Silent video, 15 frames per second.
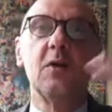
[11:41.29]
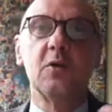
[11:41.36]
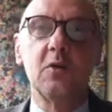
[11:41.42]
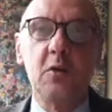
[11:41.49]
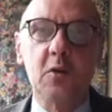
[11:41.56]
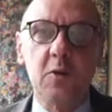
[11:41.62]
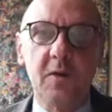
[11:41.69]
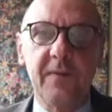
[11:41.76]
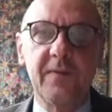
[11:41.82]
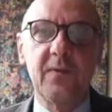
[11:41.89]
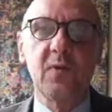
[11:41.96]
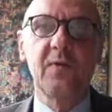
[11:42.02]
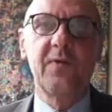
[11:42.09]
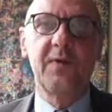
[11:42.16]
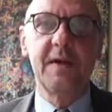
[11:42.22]
total
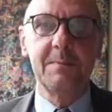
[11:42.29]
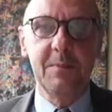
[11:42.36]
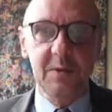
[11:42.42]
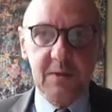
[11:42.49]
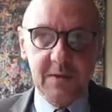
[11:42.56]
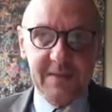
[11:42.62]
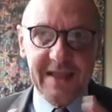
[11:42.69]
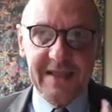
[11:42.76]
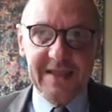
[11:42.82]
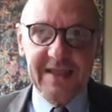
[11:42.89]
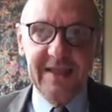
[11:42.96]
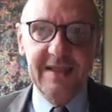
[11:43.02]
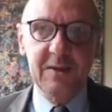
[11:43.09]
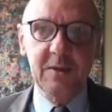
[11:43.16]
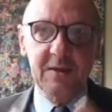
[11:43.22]
fulfillment of that
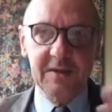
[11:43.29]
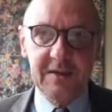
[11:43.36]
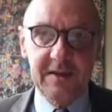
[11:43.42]
inner,